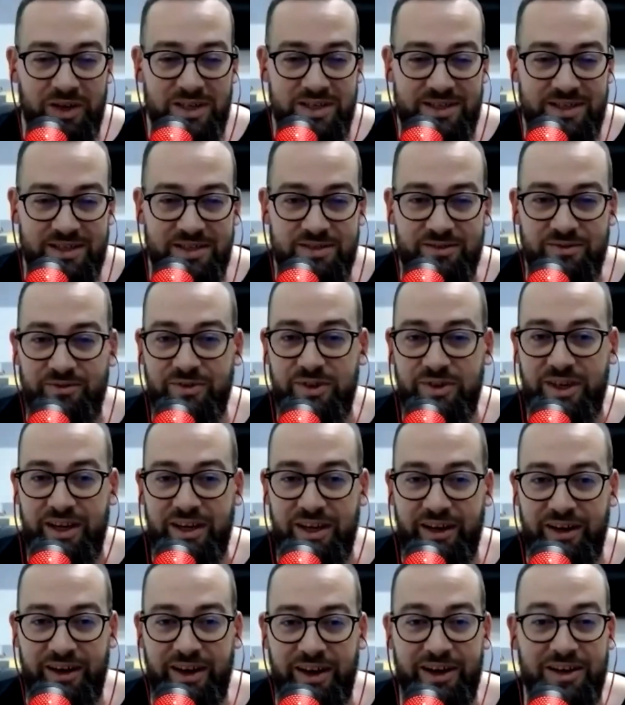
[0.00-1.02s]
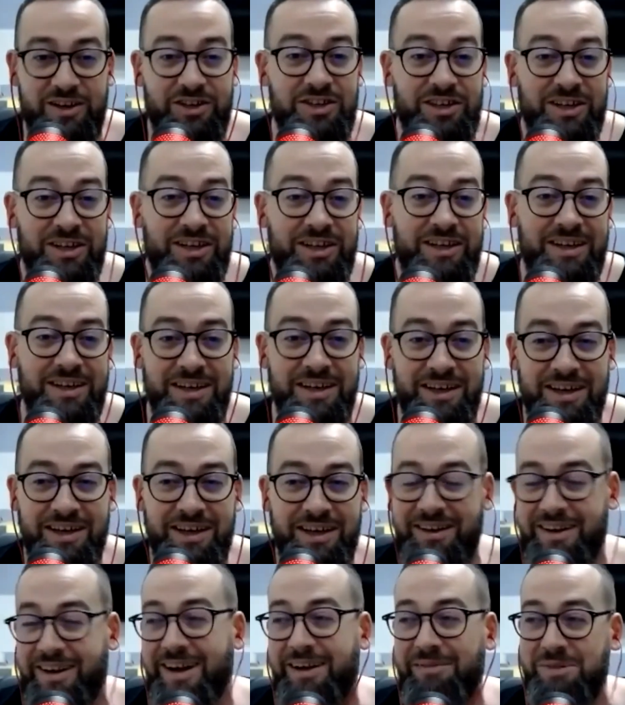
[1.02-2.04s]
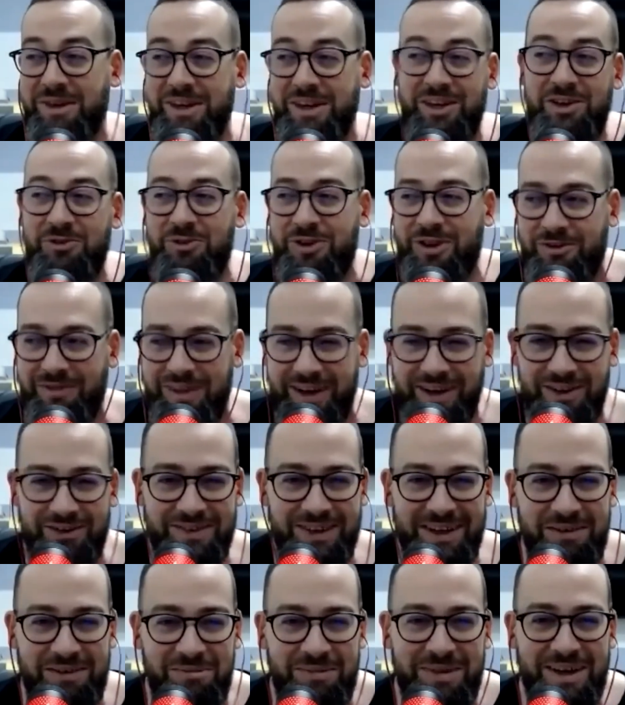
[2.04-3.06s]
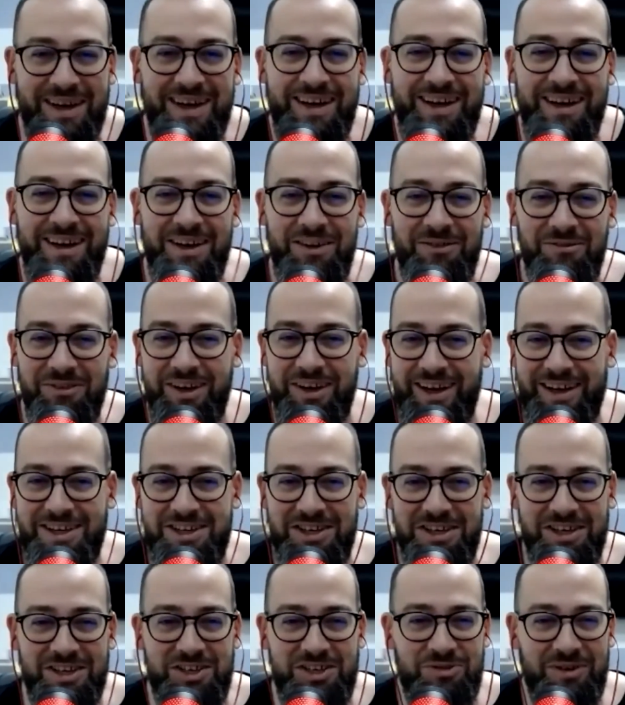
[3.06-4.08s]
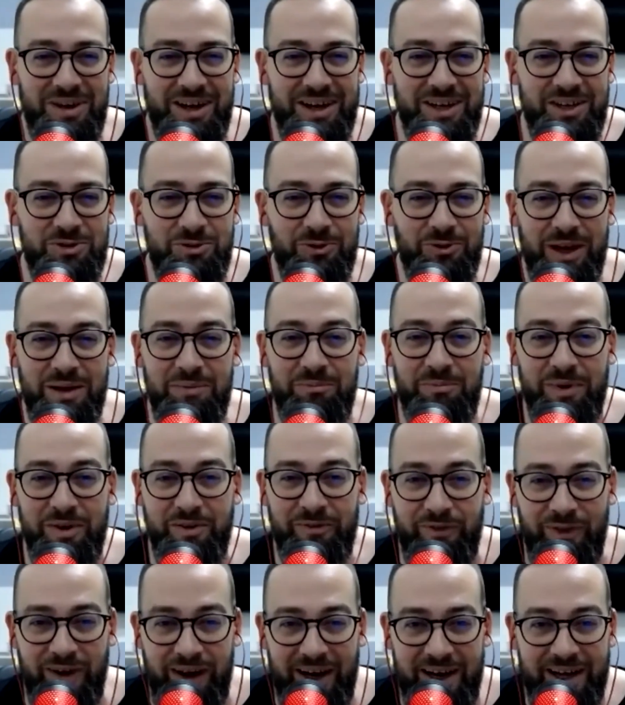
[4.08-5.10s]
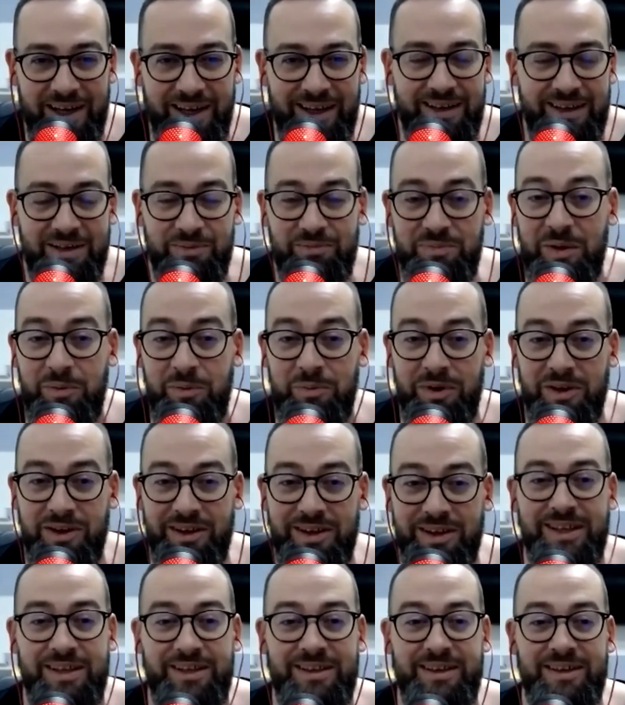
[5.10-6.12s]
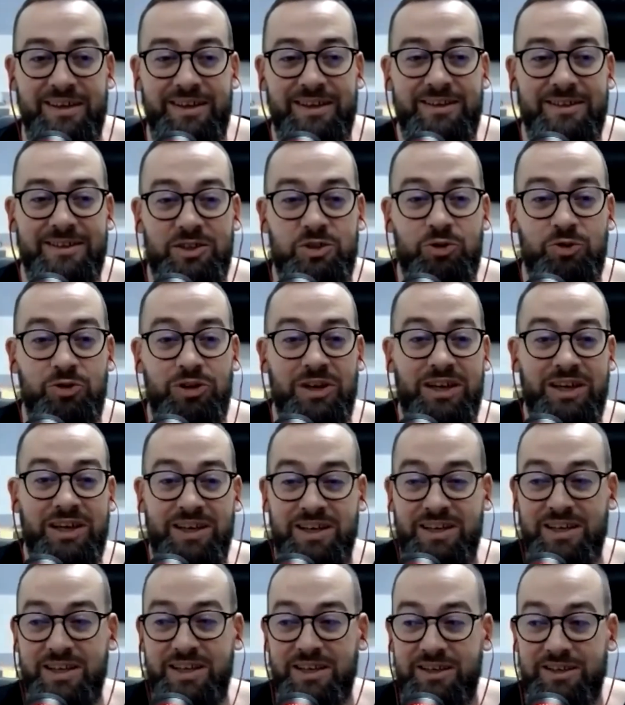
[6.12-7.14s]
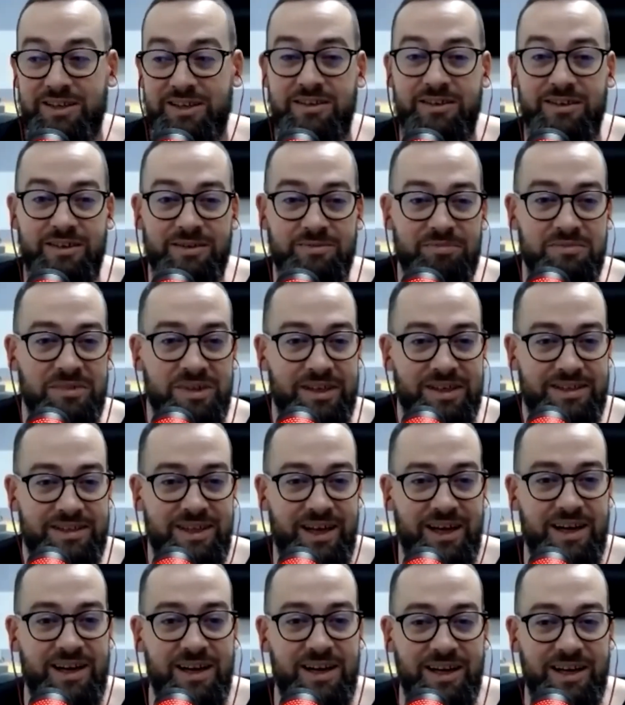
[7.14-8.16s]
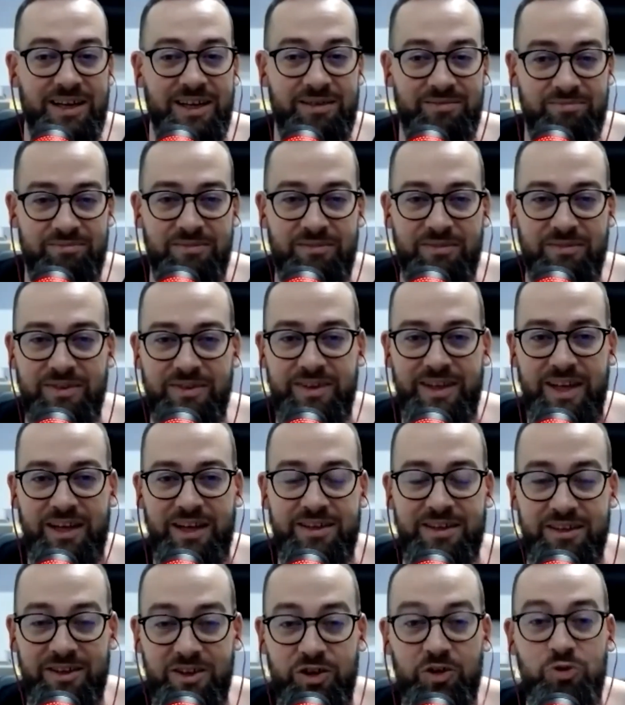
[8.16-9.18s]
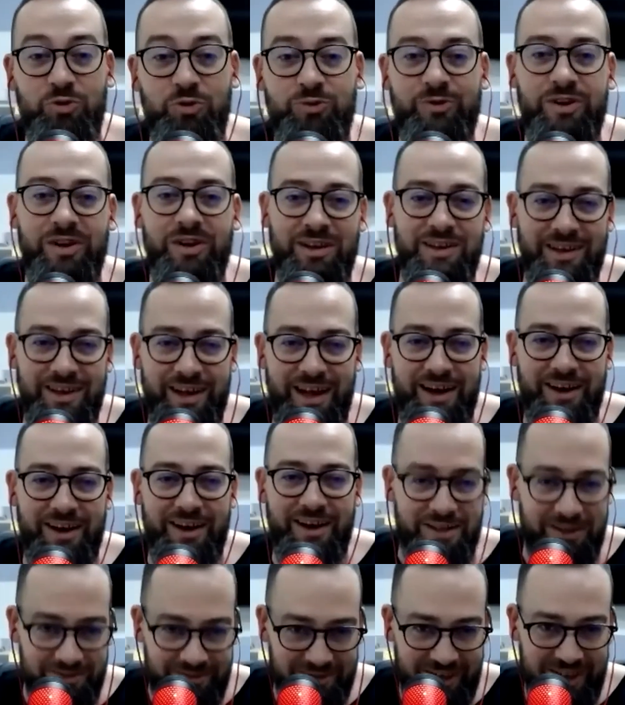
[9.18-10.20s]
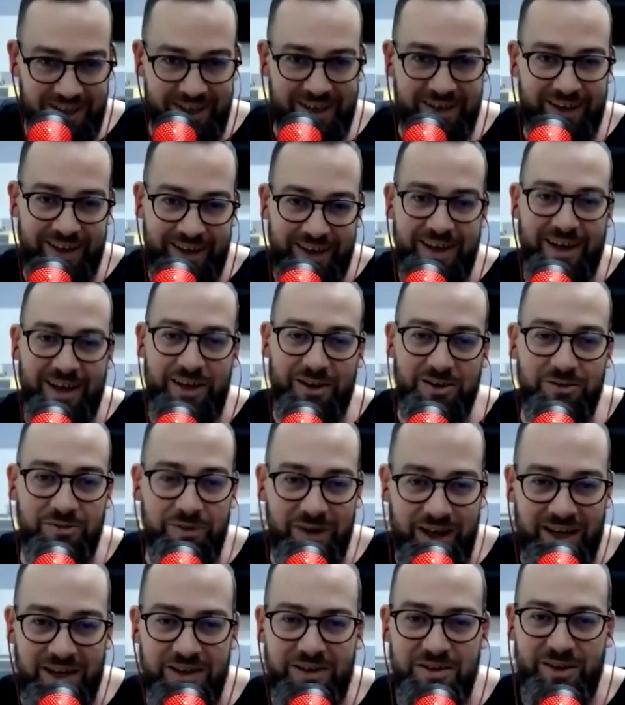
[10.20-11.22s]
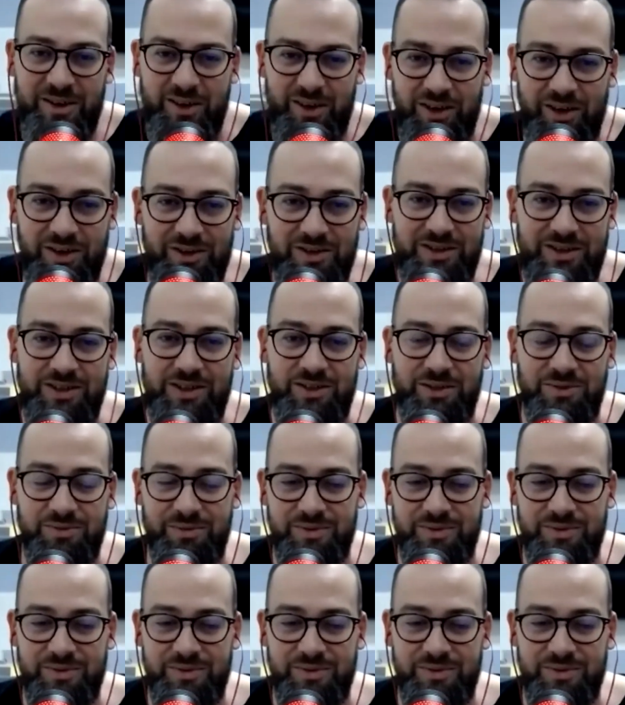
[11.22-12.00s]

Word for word: Voices, we yep. actually I mean you are one of them we actually try to amplify the people that are doing exactly that new world narrative in, in our way you know so